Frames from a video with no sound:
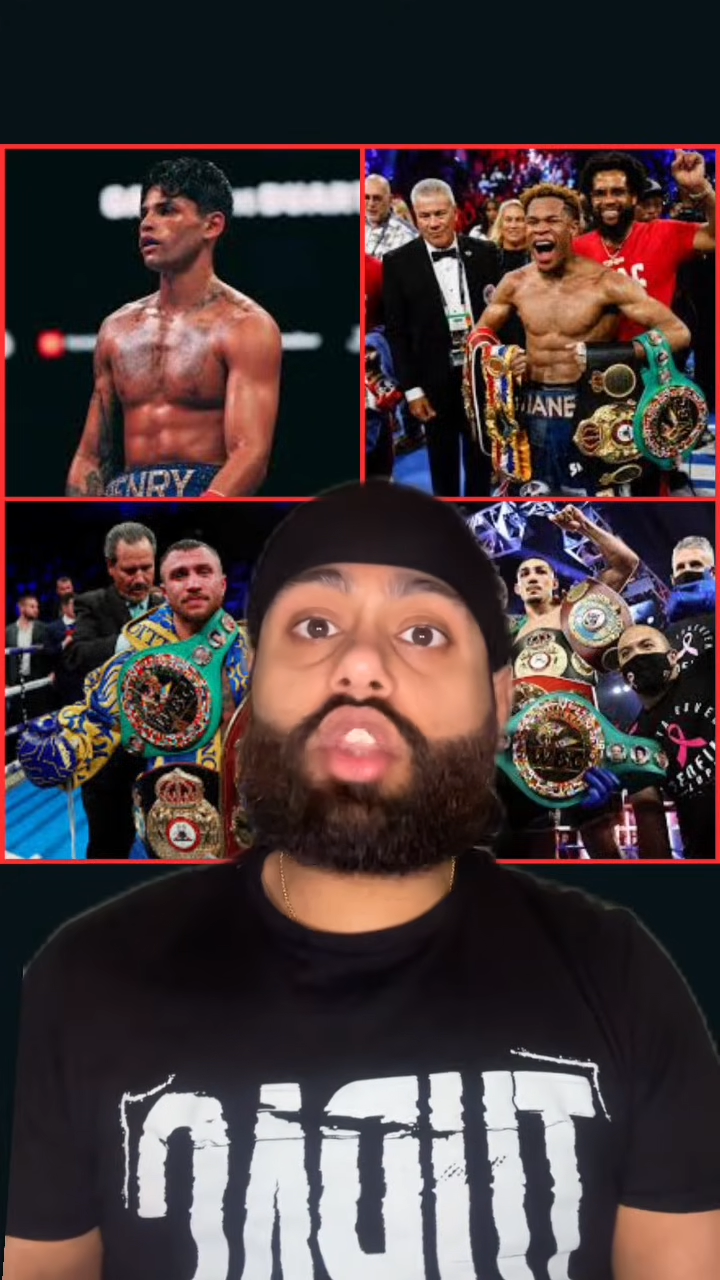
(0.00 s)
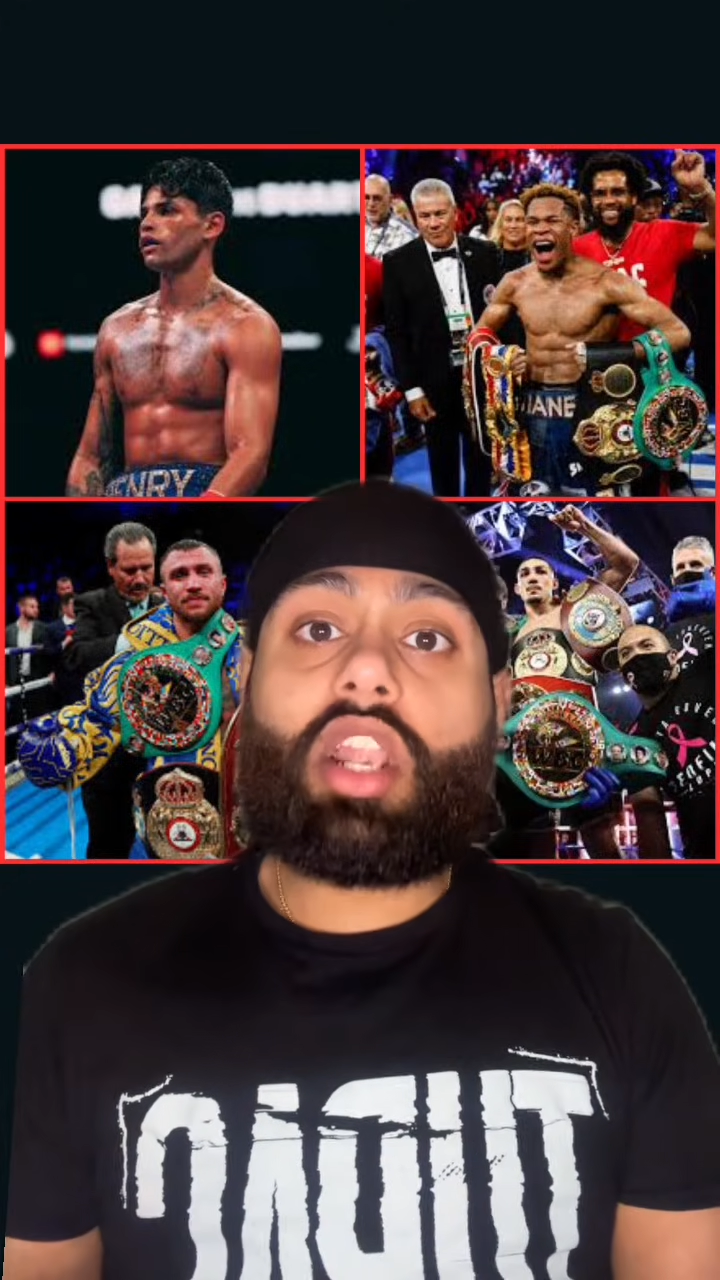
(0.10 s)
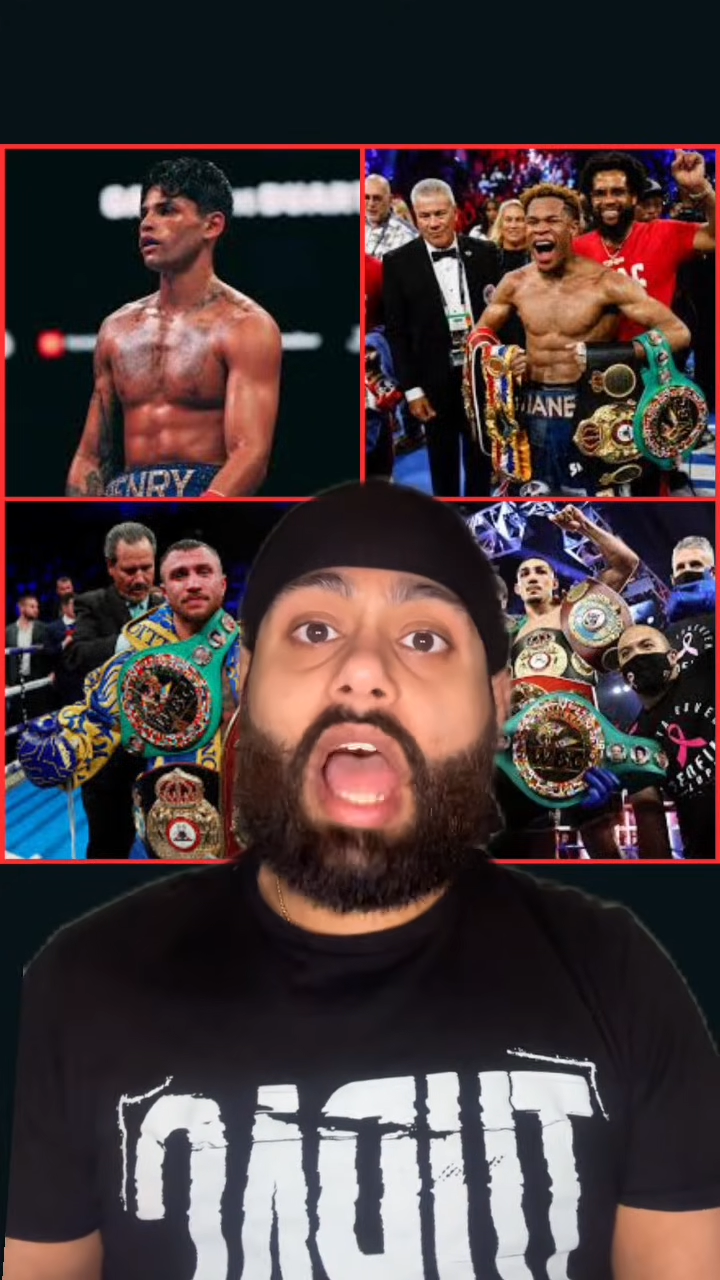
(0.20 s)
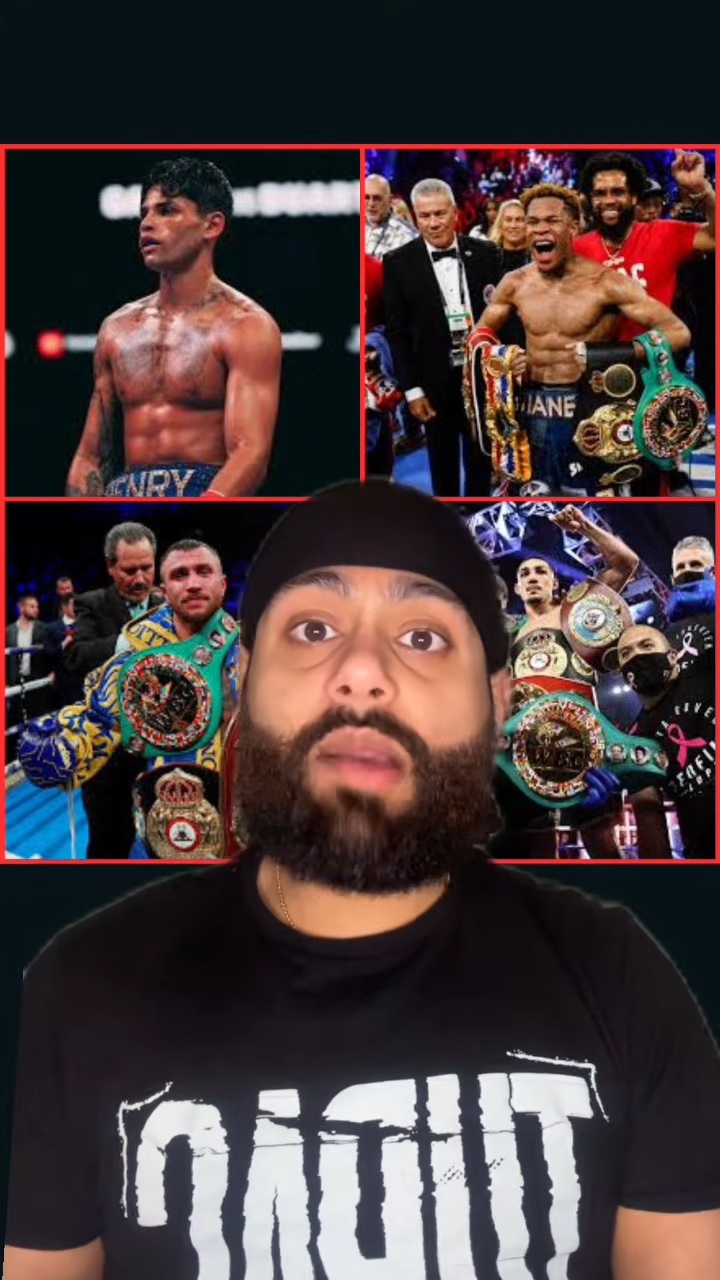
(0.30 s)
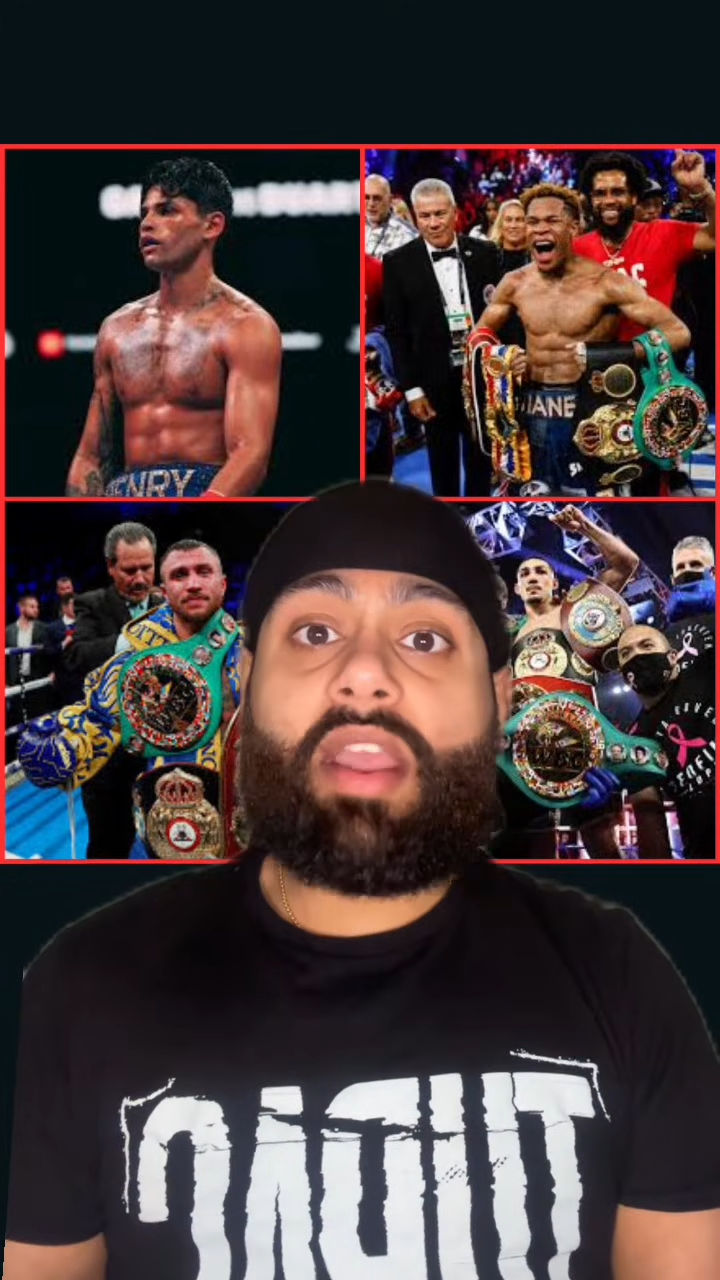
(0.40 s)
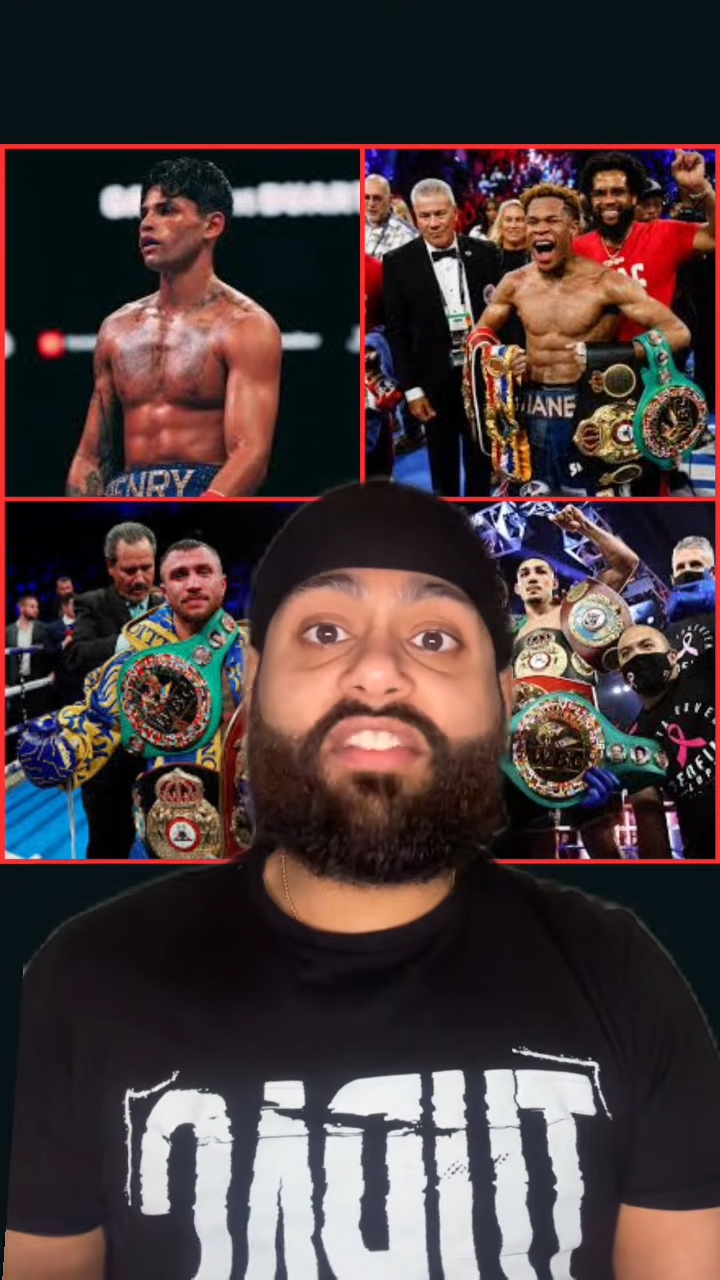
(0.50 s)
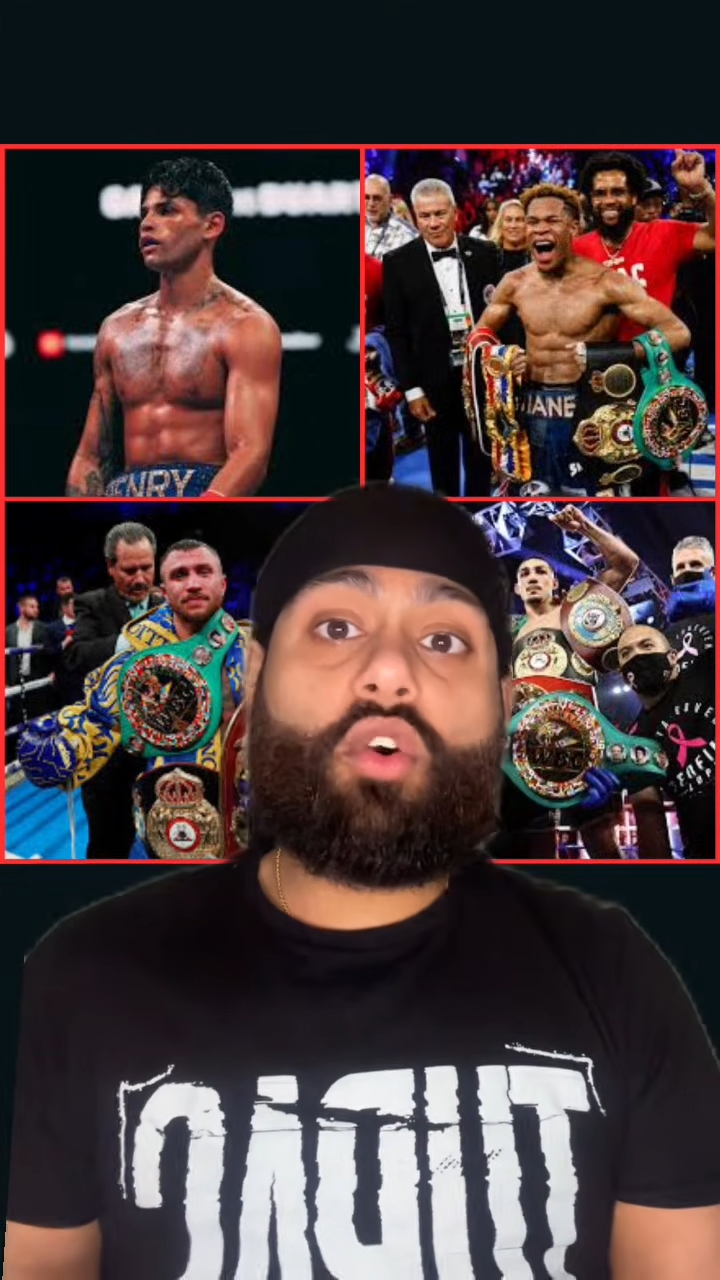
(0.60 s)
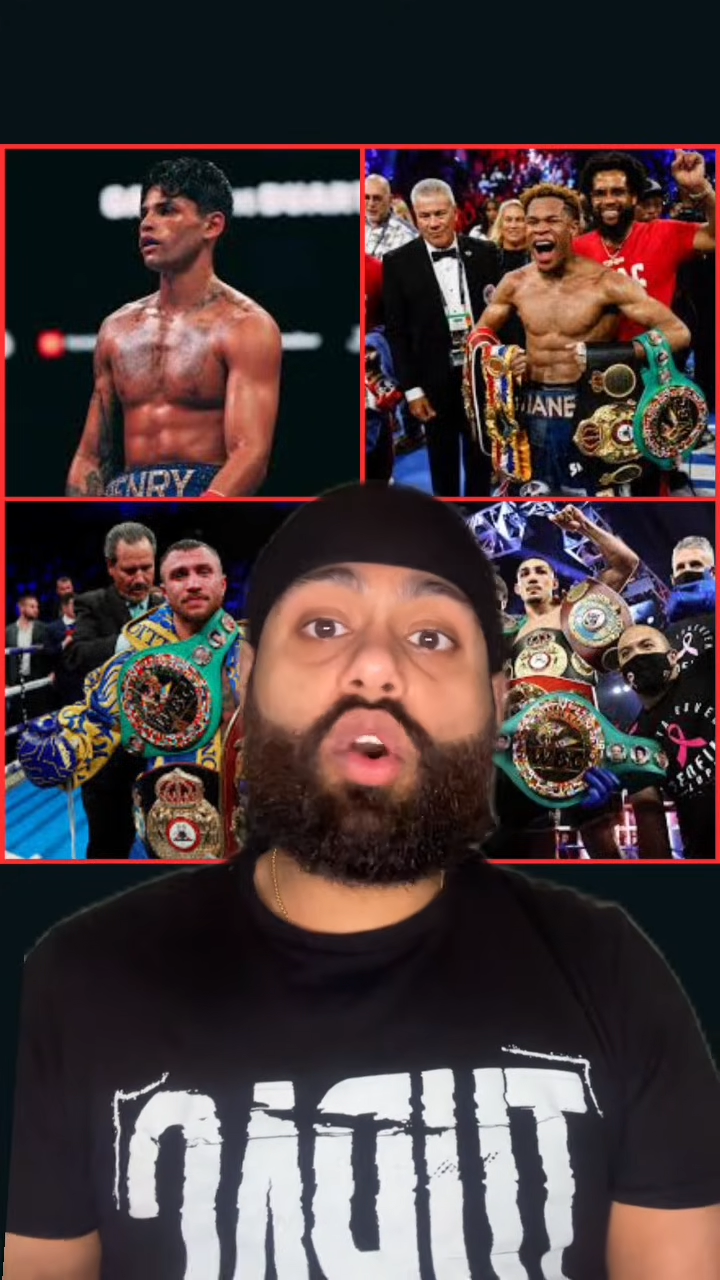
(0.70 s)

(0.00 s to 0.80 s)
lightweight four